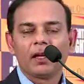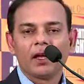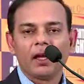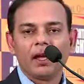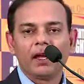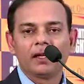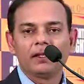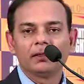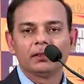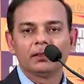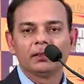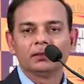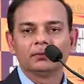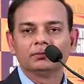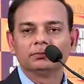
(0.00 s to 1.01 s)
And
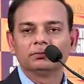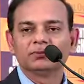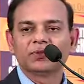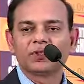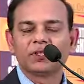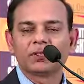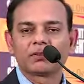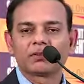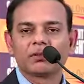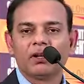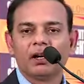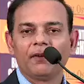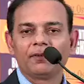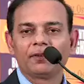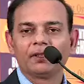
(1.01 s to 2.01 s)
since
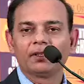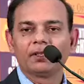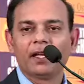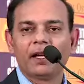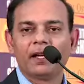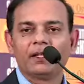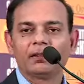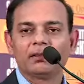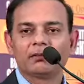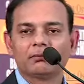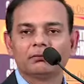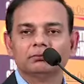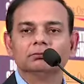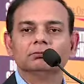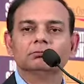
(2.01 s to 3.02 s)
after that,
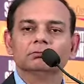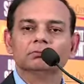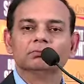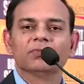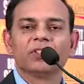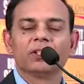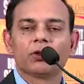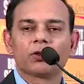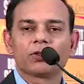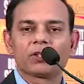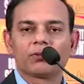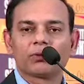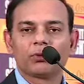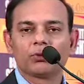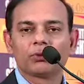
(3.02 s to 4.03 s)
we launched
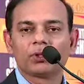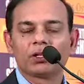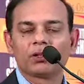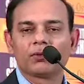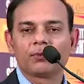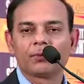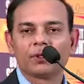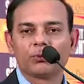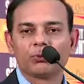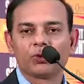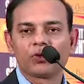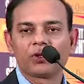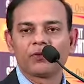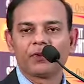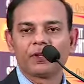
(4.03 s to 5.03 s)
our own kind of
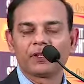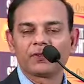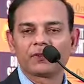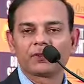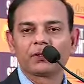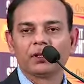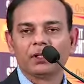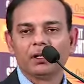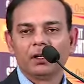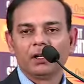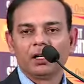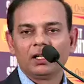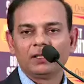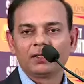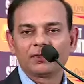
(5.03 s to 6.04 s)
mutual funds.
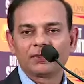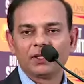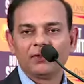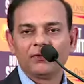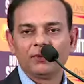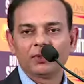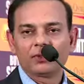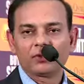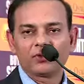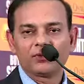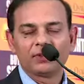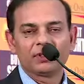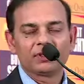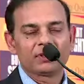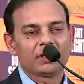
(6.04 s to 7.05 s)
I think same
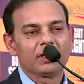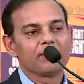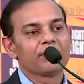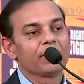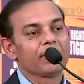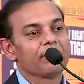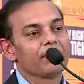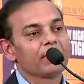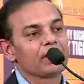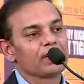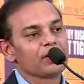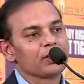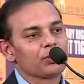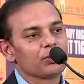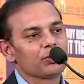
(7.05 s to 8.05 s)
philosophy, same framework
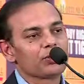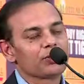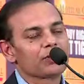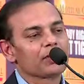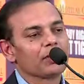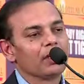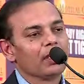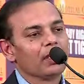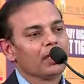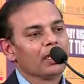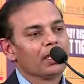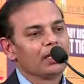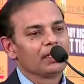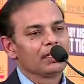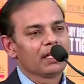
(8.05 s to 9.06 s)
continues.
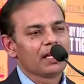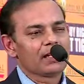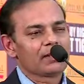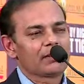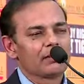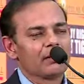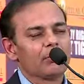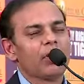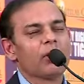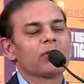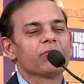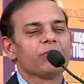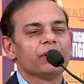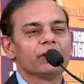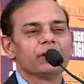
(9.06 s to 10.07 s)
And in last
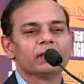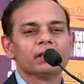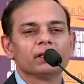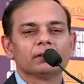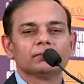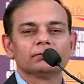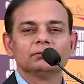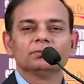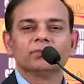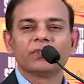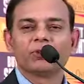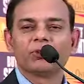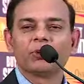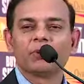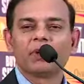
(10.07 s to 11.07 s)
about 1 year, we
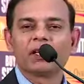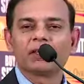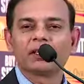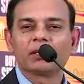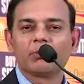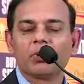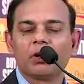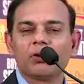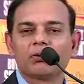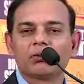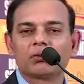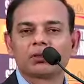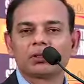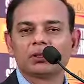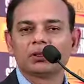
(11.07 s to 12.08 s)
would be managing
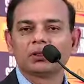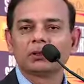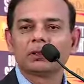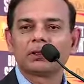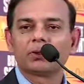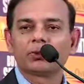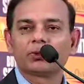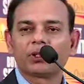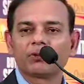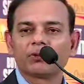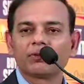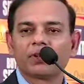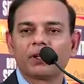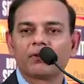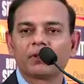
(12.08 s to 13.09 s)
about
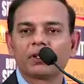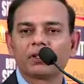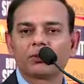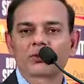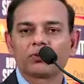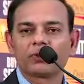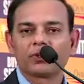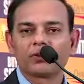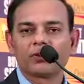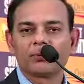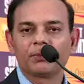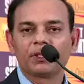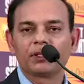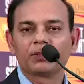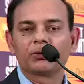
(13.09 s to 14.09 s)
2,500 crores worth of
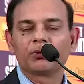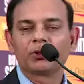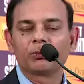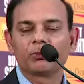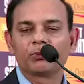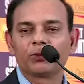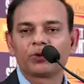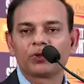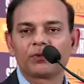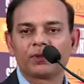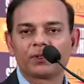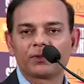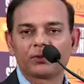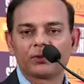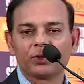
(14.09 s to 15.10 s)
money through our mutual
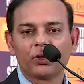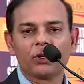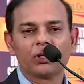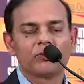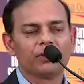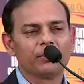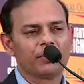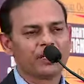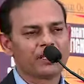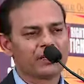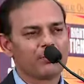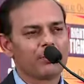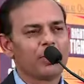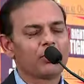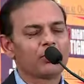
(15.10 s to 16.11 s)
funds. So in all, we manage
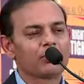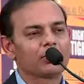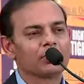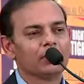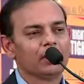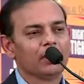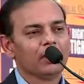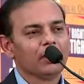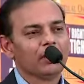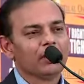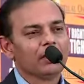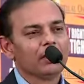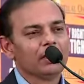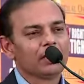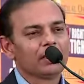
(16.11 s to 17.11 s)
about
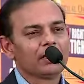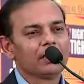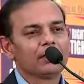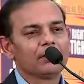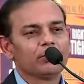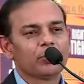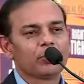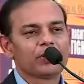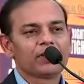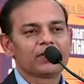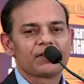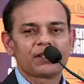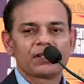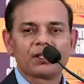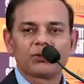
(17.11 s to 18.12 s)
little more than
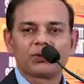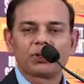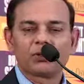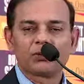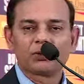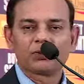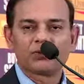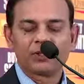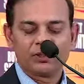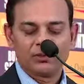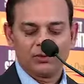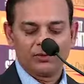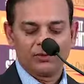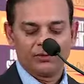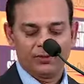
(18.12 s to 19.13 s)
6,000 crores worth
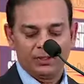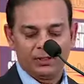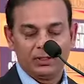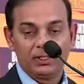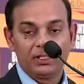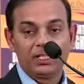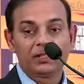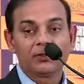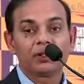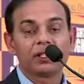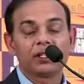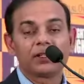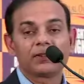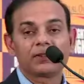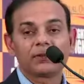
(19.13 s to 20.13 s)
of
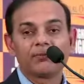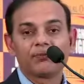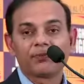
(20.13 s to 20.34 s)
equities,